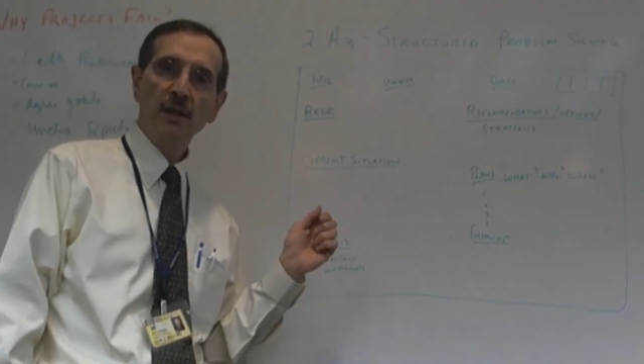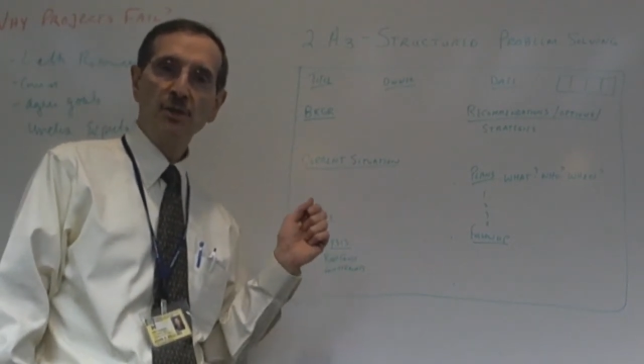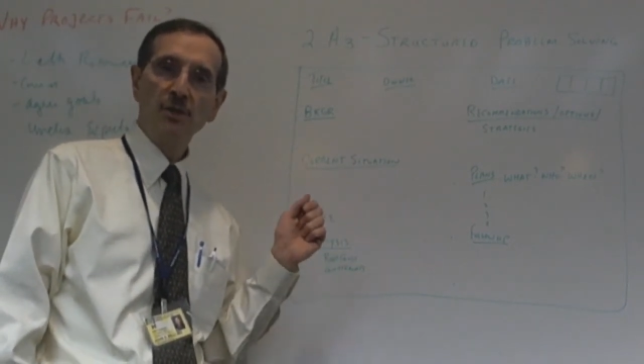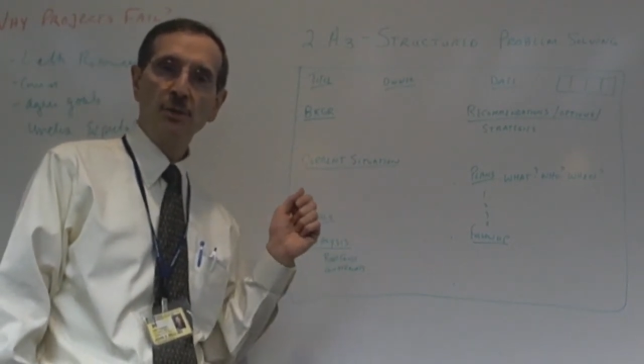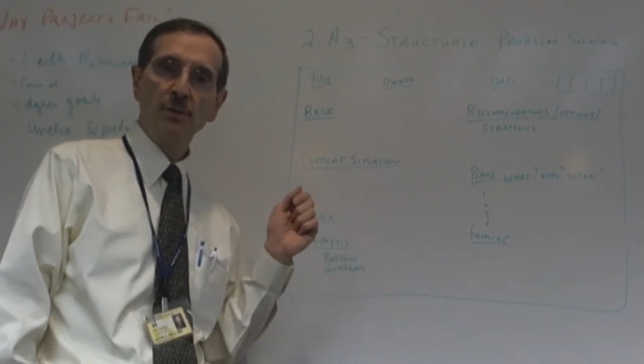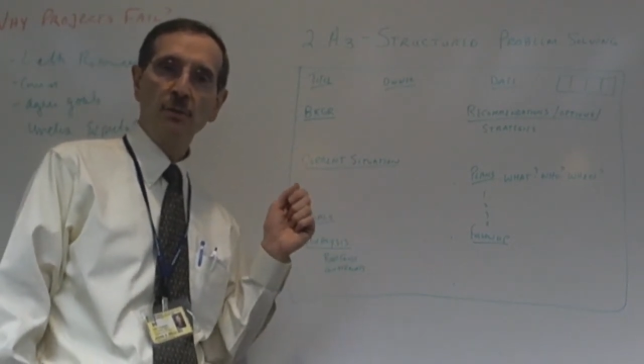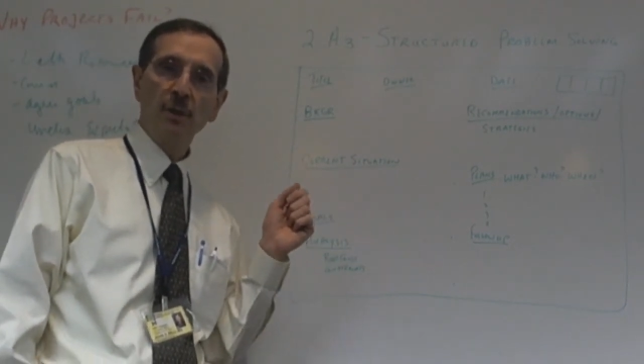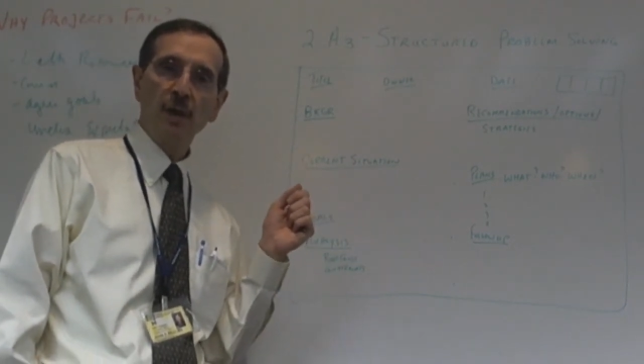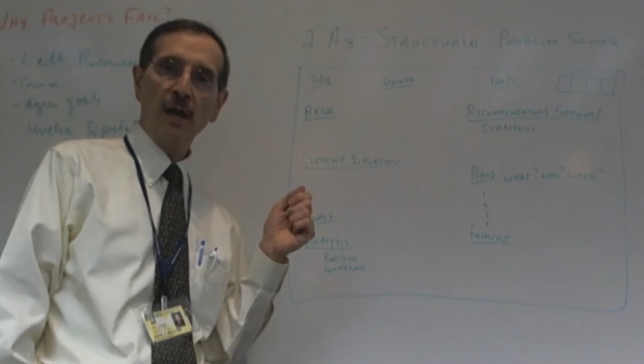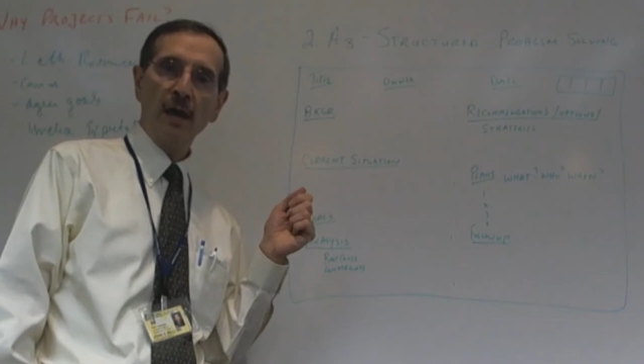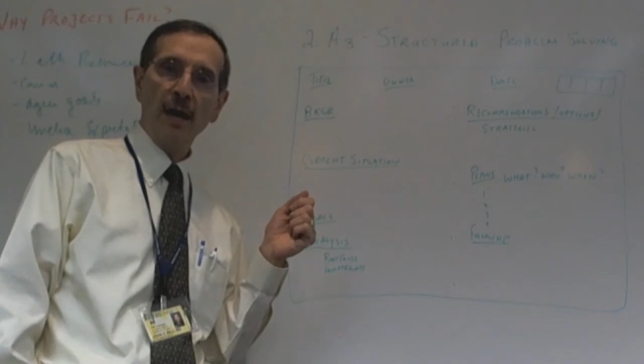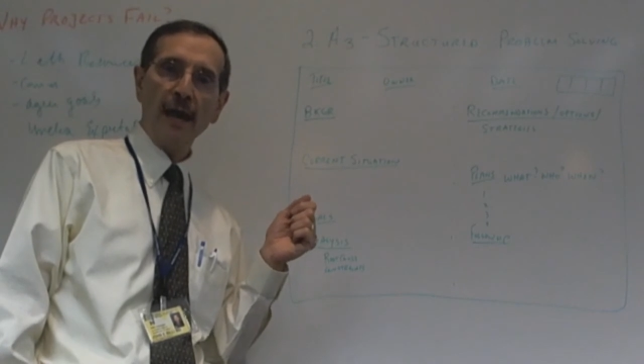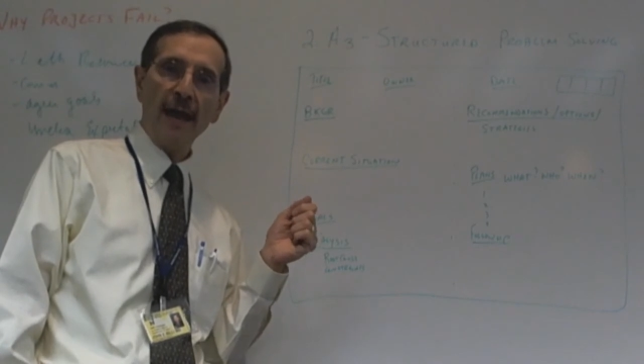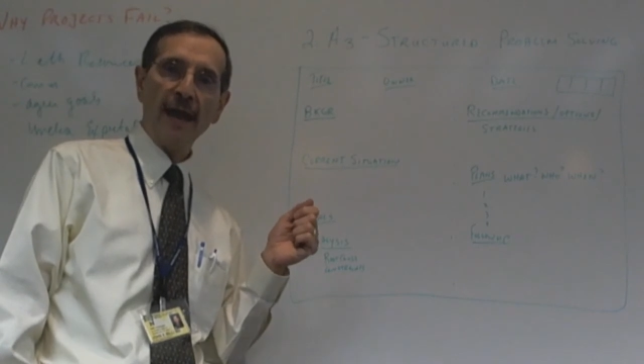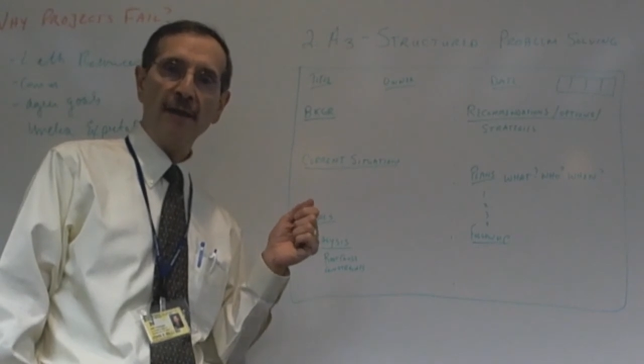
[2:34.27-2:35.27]
to
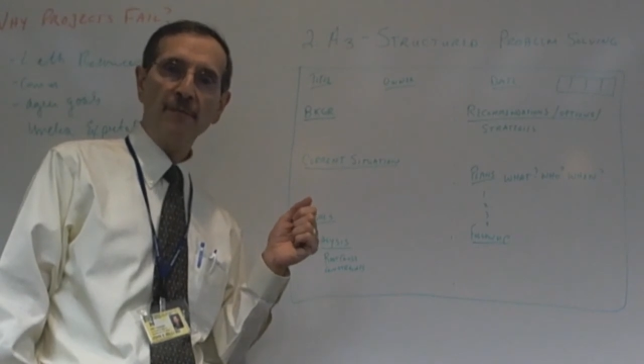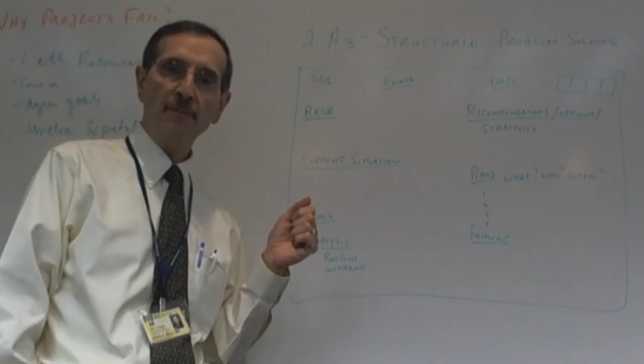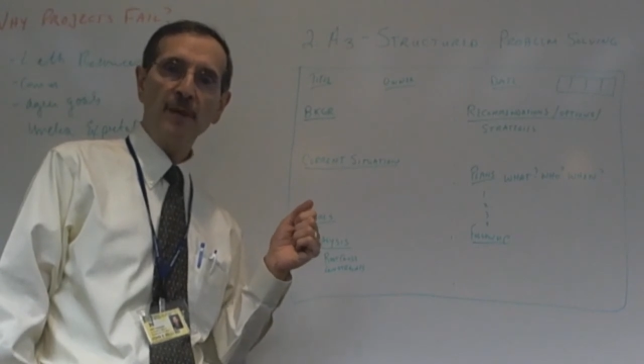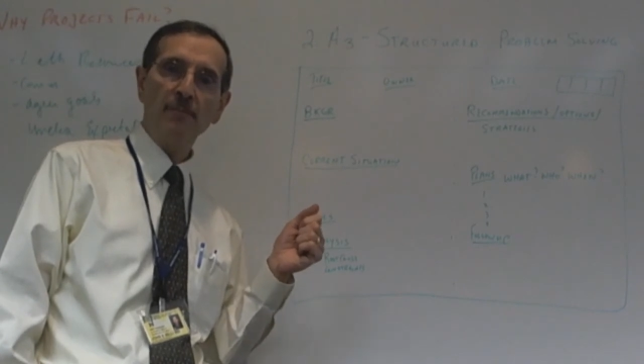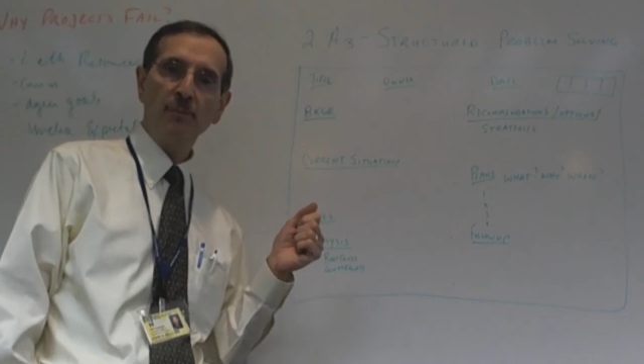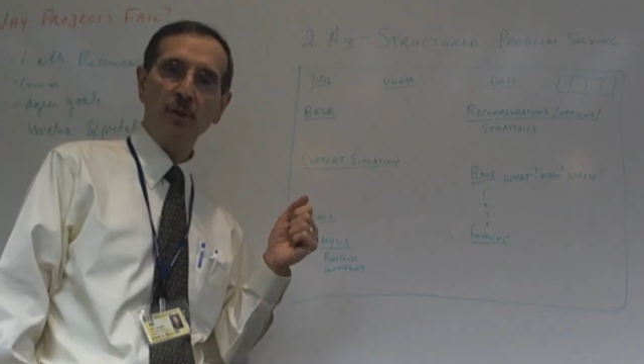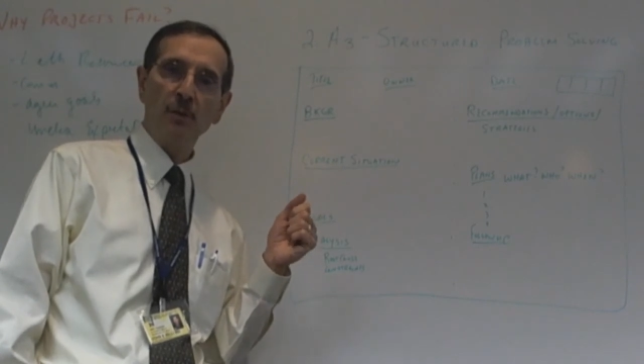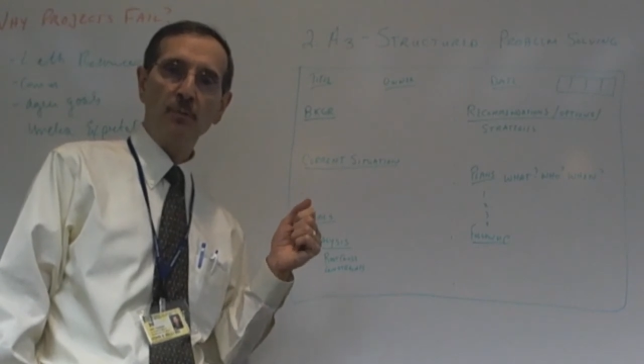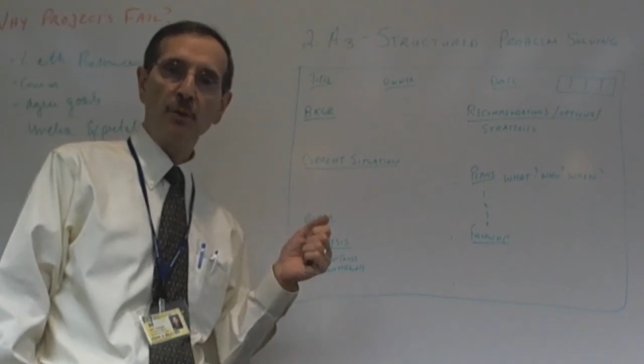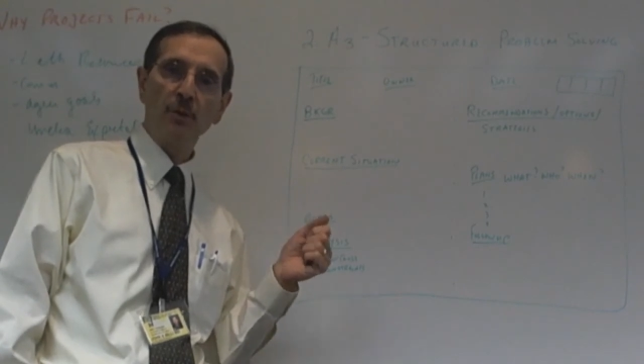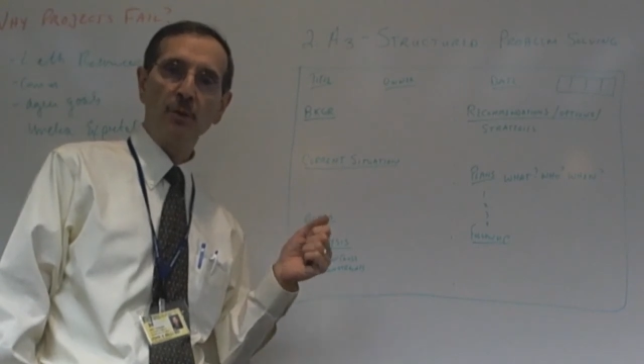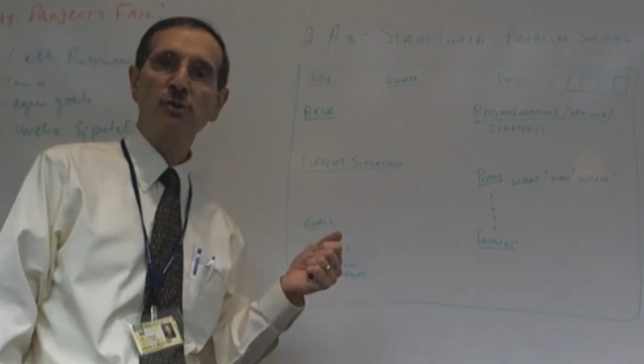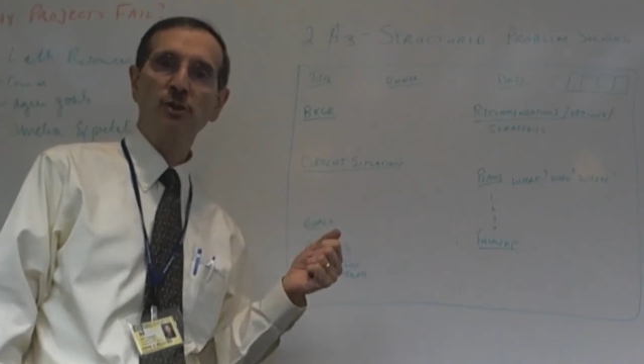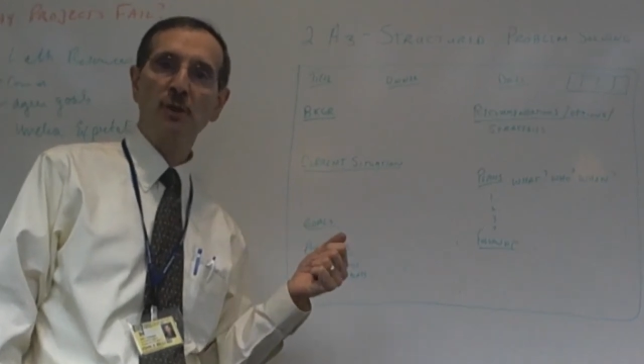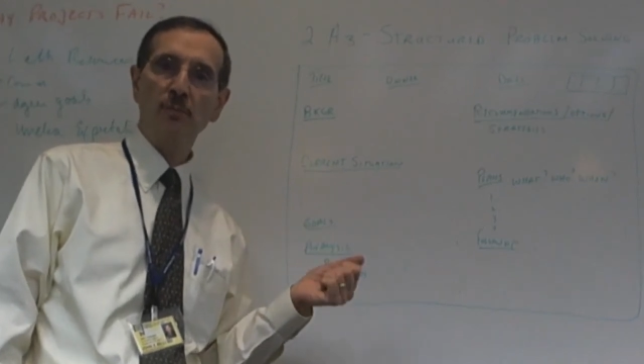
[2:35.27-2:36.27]
have people approach